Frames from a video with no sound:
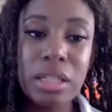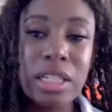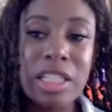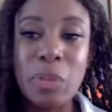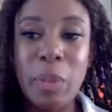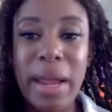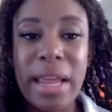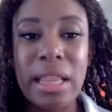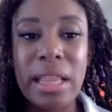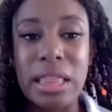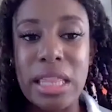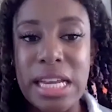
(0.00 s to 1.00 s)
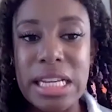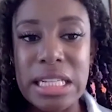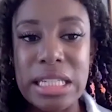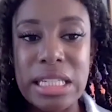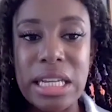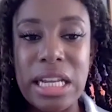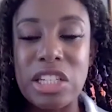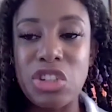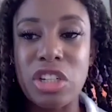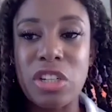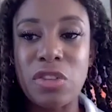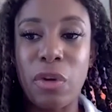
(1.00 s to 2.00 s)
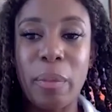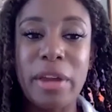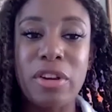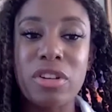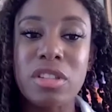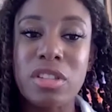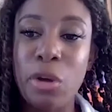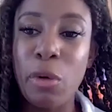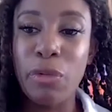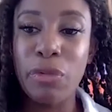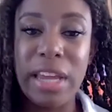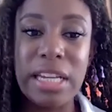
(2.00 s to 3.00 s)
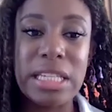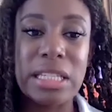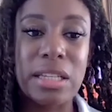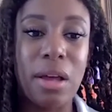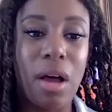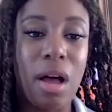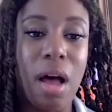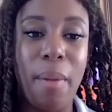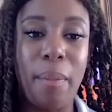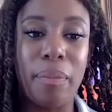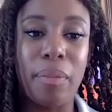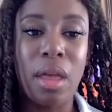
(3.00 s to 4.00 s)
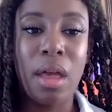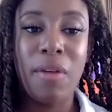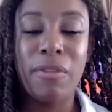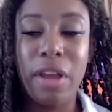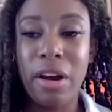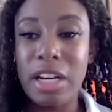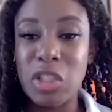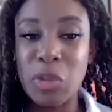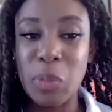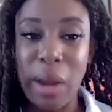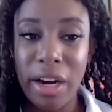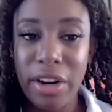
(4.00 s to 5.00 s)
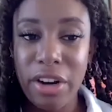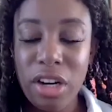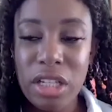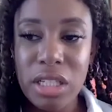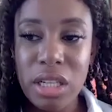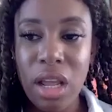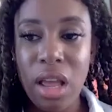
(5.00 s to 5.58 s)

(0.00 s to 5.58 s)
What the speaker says: Despite this, Indigenous filmmakers still face various barriers.